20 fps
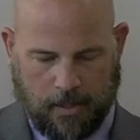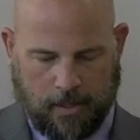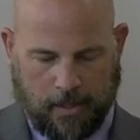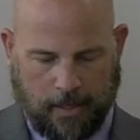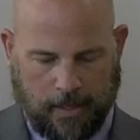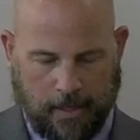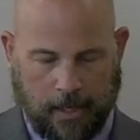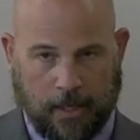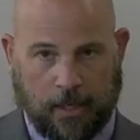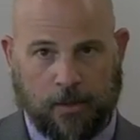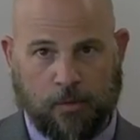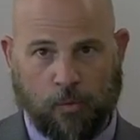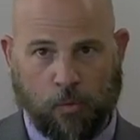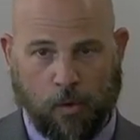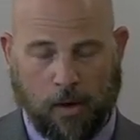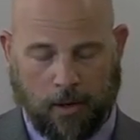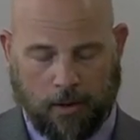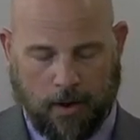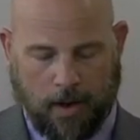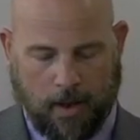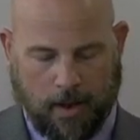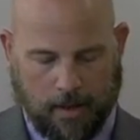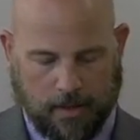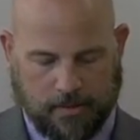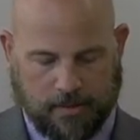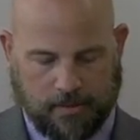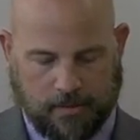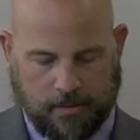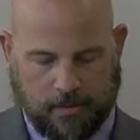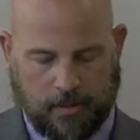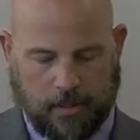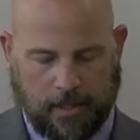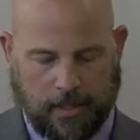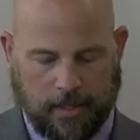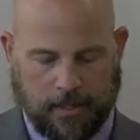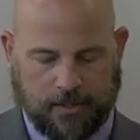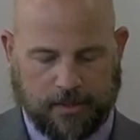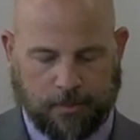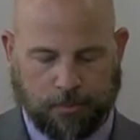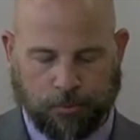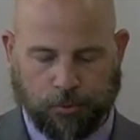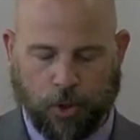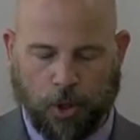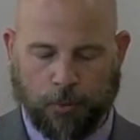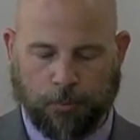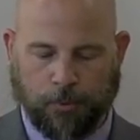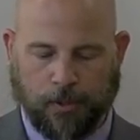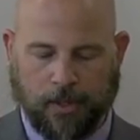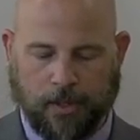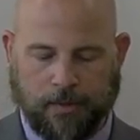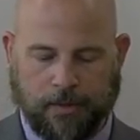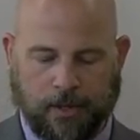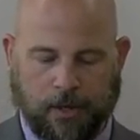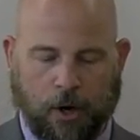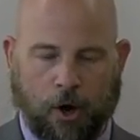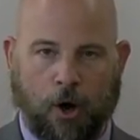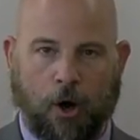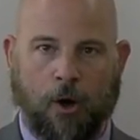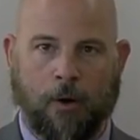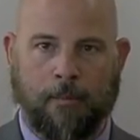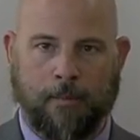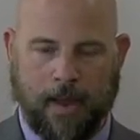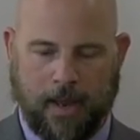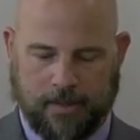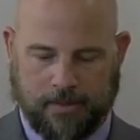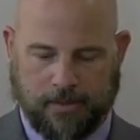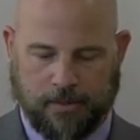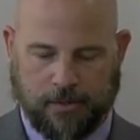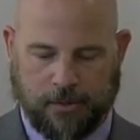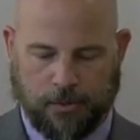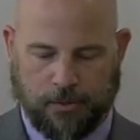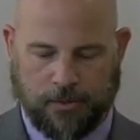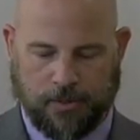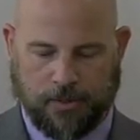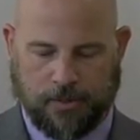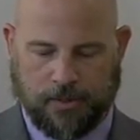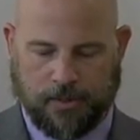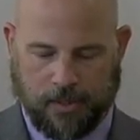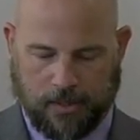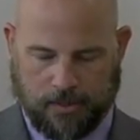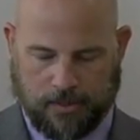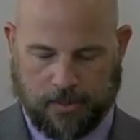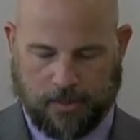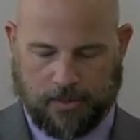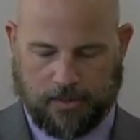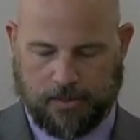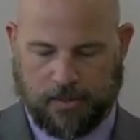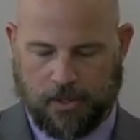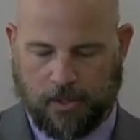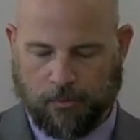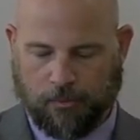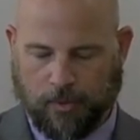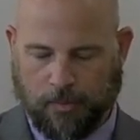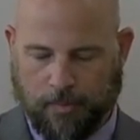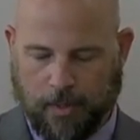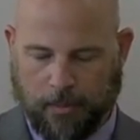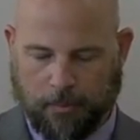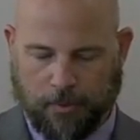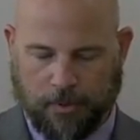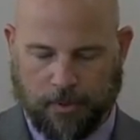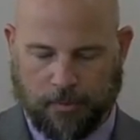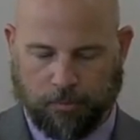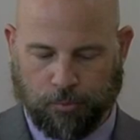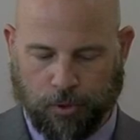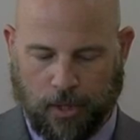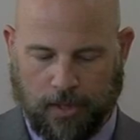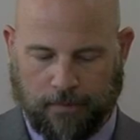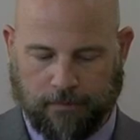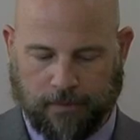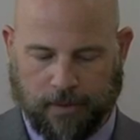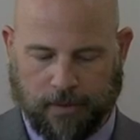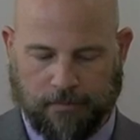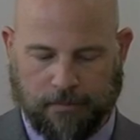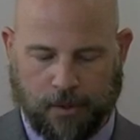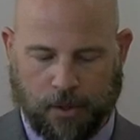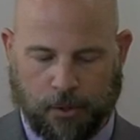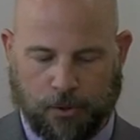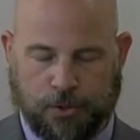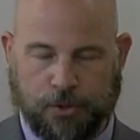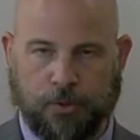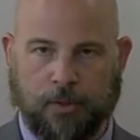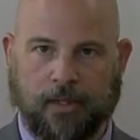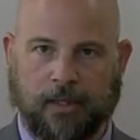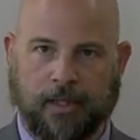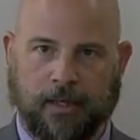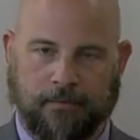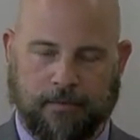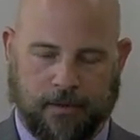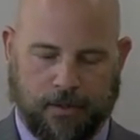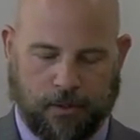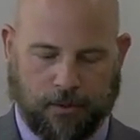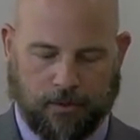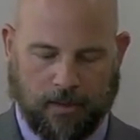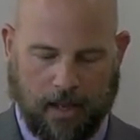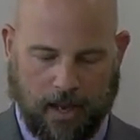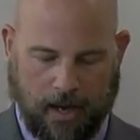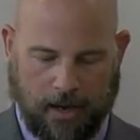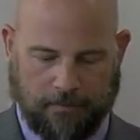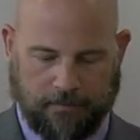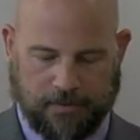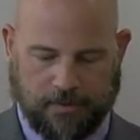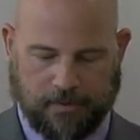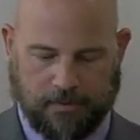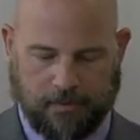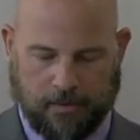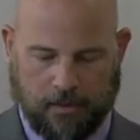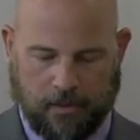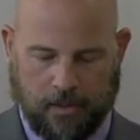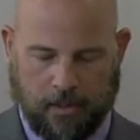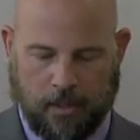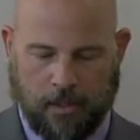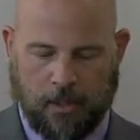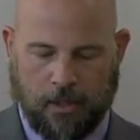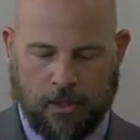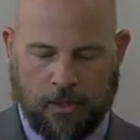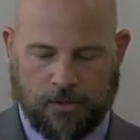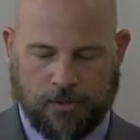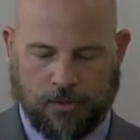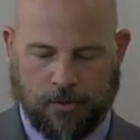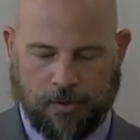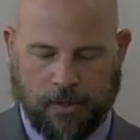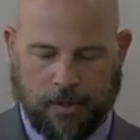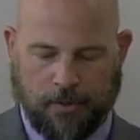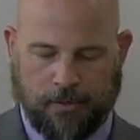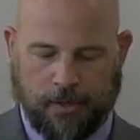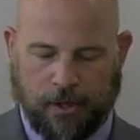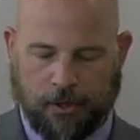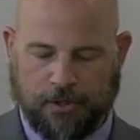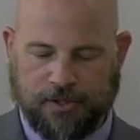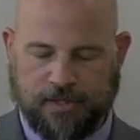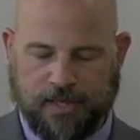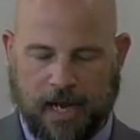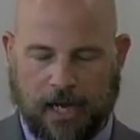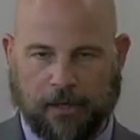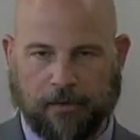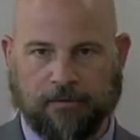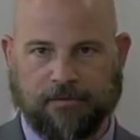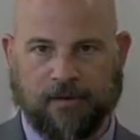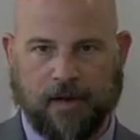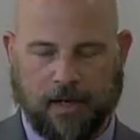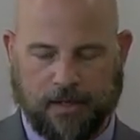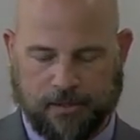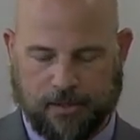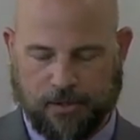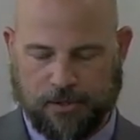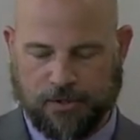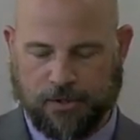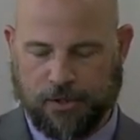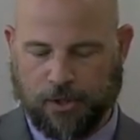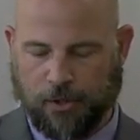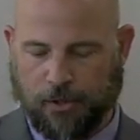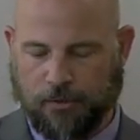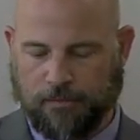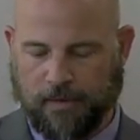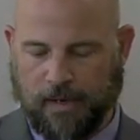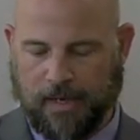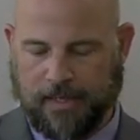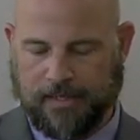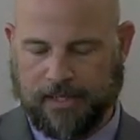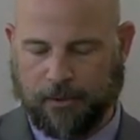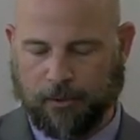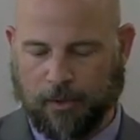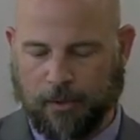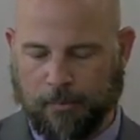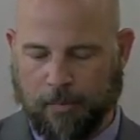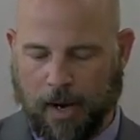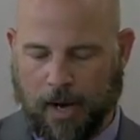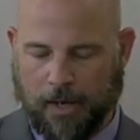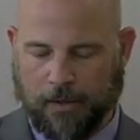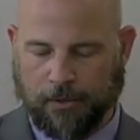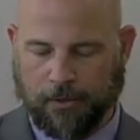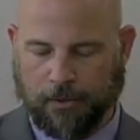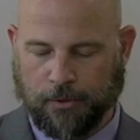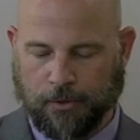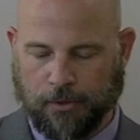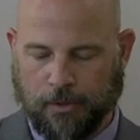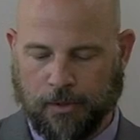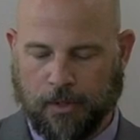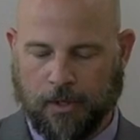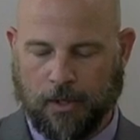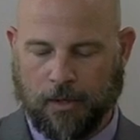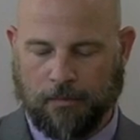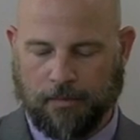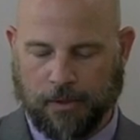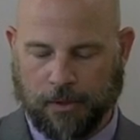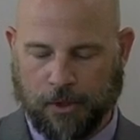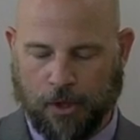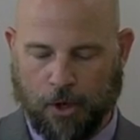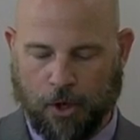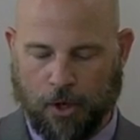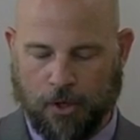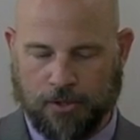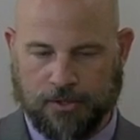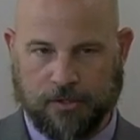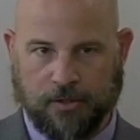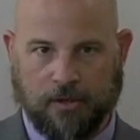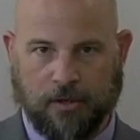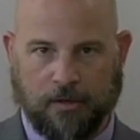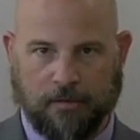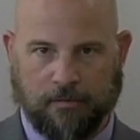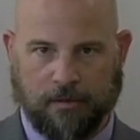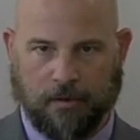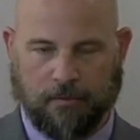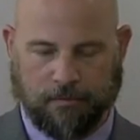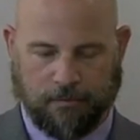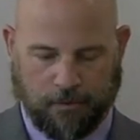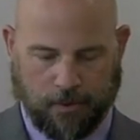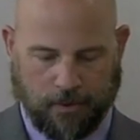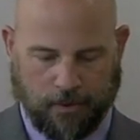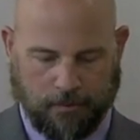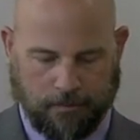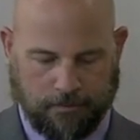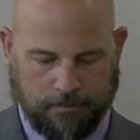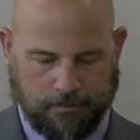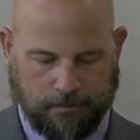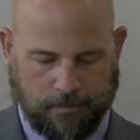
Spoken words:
And whereas it is appropriate that all Massachusetts citizens remember the bravery of those who had given their lives, so that their sacrifices serve as a reminder of the cost of our freedom.